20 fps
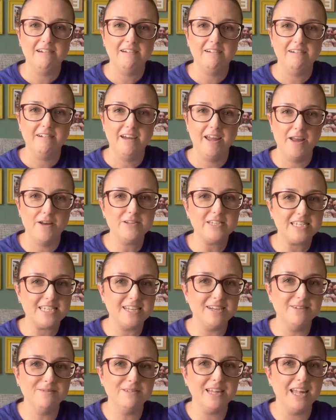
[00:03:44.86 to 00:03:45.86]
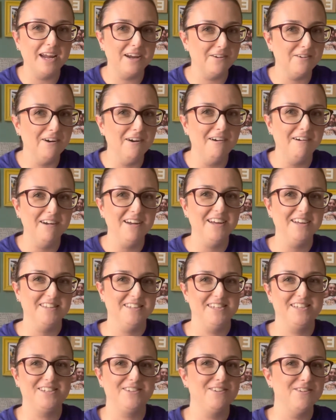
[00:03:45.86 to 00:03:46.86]
it seemed like,
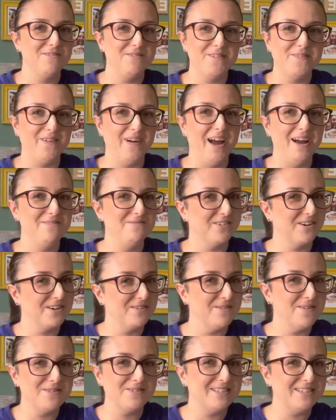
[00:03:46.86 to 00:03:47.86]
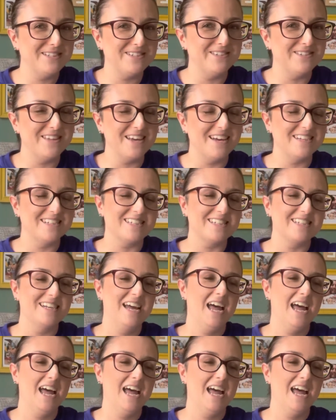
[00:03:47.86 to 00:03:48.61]
this is going to be fine. We're going to be able to do this.